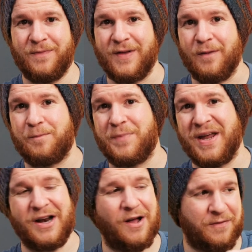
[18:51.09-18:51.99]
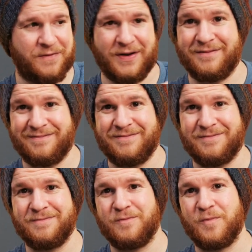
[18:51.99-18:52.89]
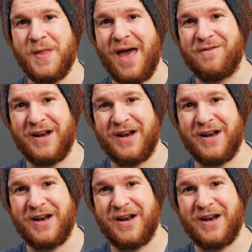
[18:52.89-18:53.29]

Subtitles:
They're big enough and heavy